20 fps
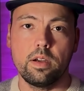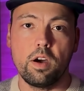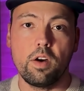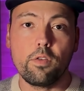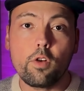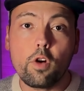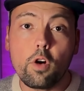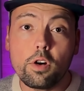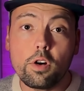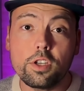
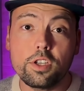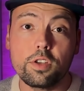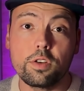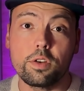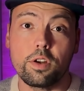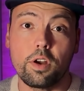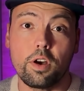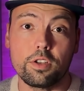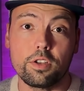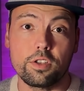Of course, you
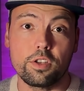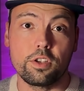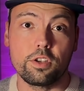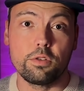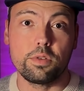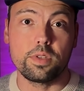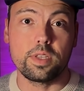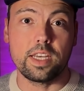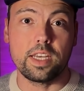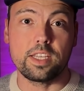could also
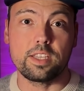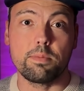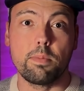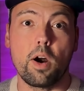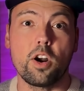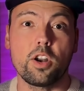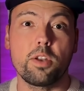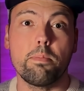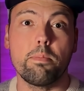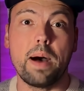use a
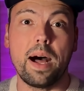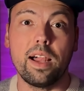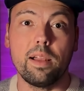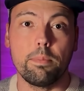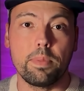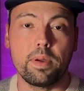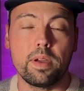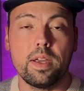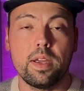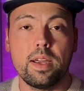smart
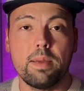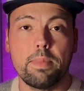bulb,